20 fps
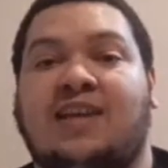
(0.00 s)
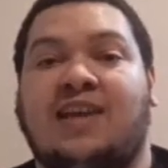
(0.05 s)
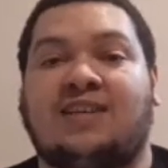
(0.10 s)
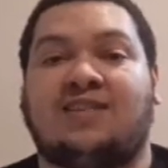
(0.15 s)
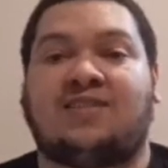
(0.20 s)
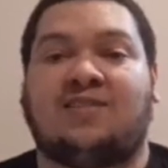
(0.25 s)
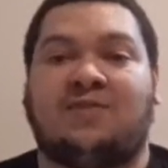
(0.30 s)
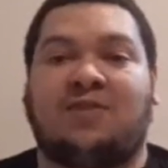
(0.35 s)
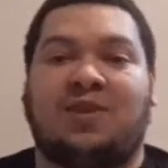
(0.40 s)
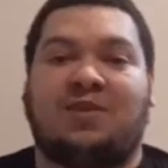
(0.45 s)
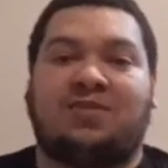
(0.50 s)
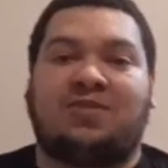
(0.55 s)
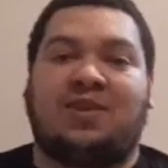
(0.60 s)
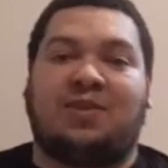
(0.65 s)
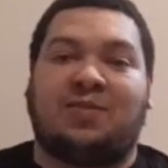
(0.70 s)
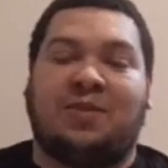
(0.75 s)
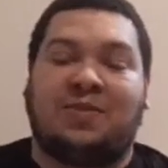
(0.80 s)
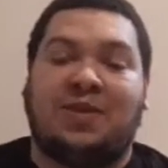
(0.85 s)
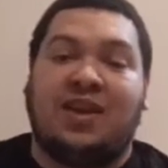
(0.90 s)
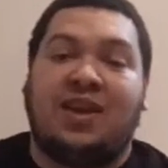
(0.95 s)
That's the one I was trying
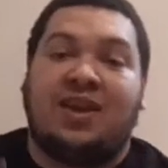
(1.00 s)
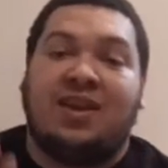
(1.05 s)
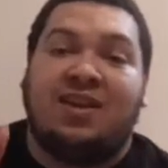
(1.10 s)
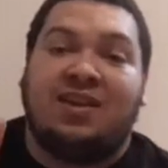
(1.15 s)
to remember.